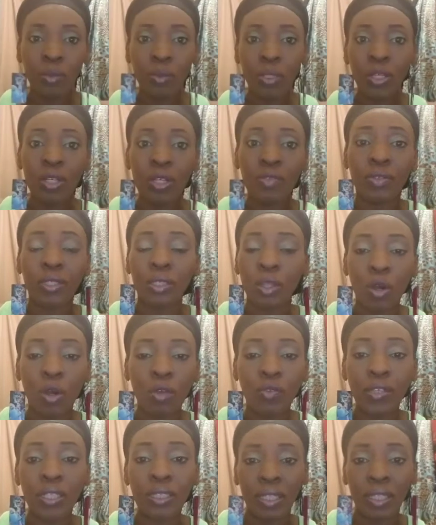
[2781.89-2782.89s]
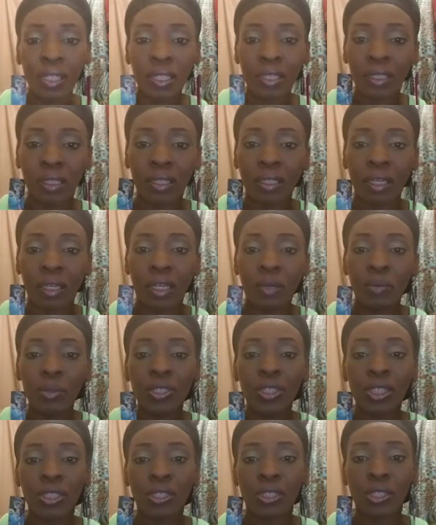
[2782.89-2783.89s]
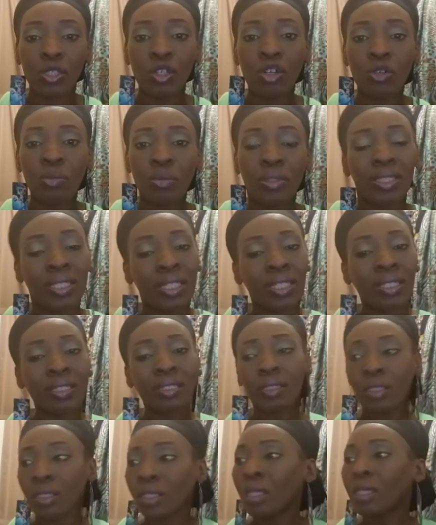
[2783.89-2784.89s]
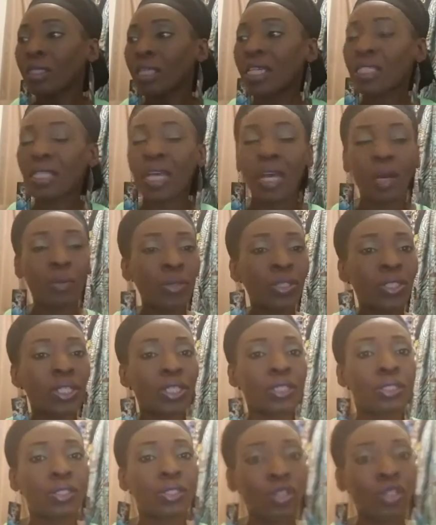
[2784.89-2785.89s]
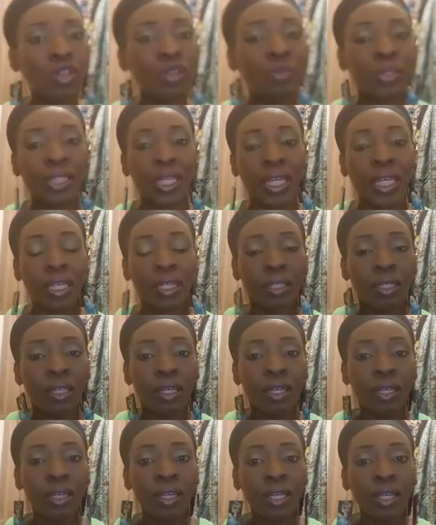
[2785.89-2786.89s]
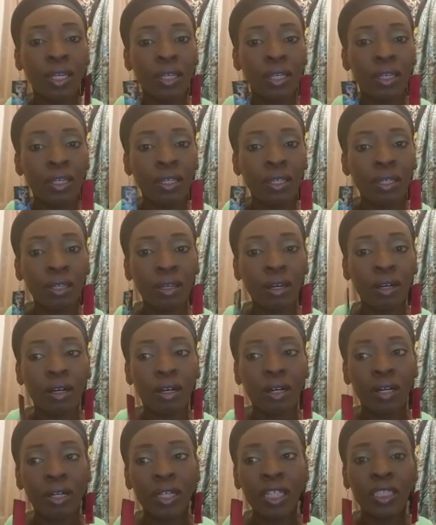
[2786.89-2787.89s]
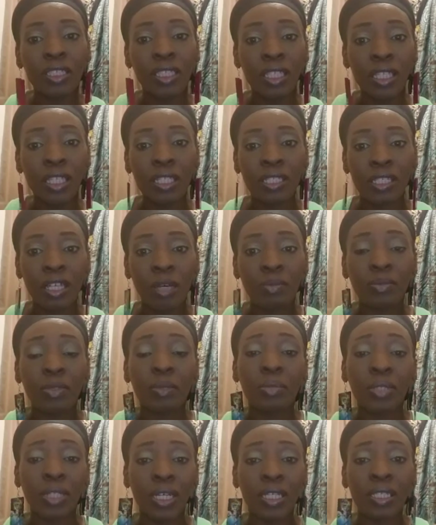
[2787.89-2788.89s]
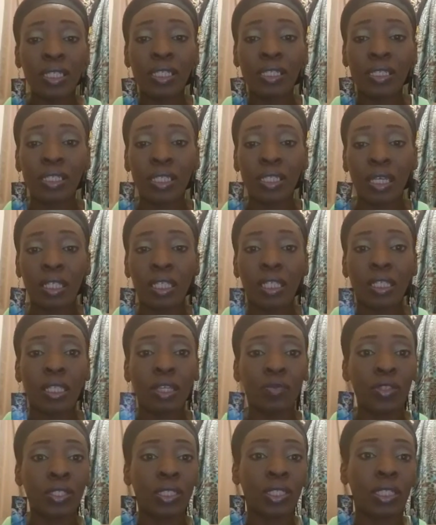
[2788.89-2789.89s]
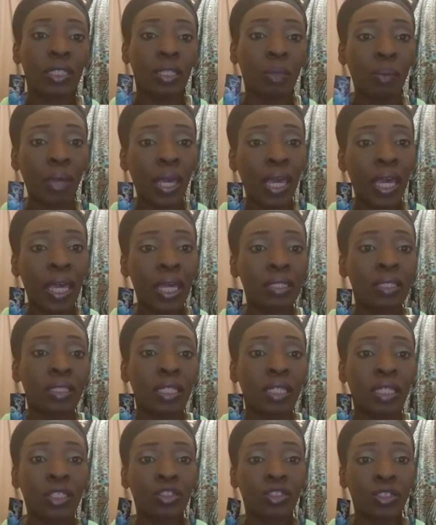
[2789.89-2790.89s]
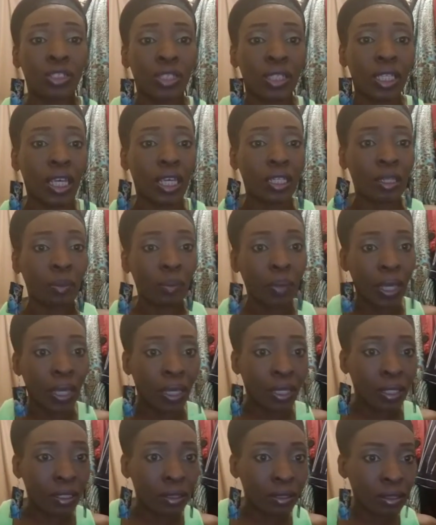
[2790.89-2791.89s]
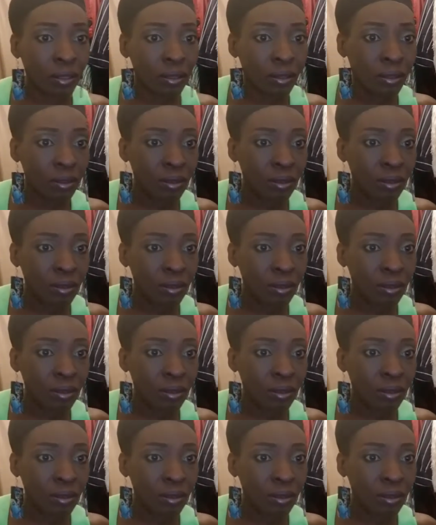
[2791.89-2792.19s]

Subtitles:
We don't even know if he did anything. We just assume. See, and that's how we just assuming that he did something, because he said that if it's in the past, then it should stay in the past.